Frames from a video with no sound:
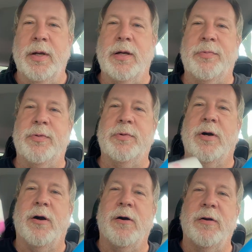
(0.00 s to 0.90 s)
up some
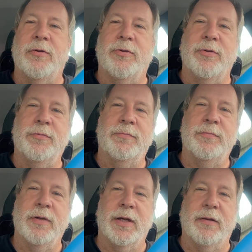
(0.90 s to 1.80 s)
cards
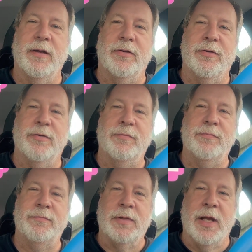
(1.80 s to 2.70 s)
like this
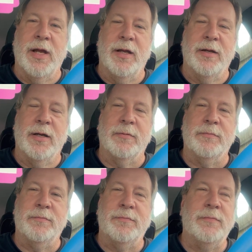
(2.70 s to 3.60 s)
to hand out.
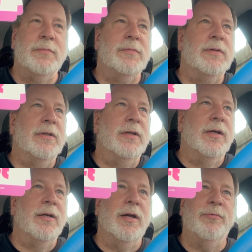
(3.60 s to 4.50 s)

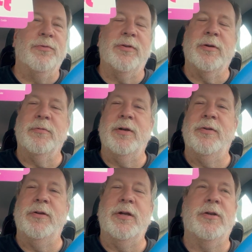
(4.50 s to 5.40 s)
If for some
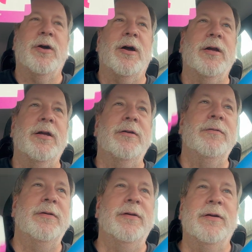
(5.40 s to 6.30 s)
reason you're talking
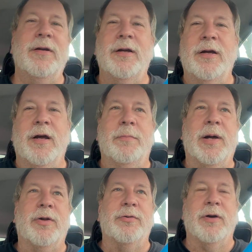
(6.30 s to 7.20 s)

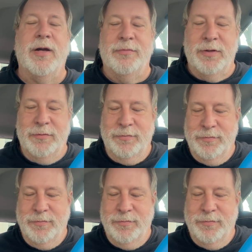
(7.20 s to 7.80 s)
about driving,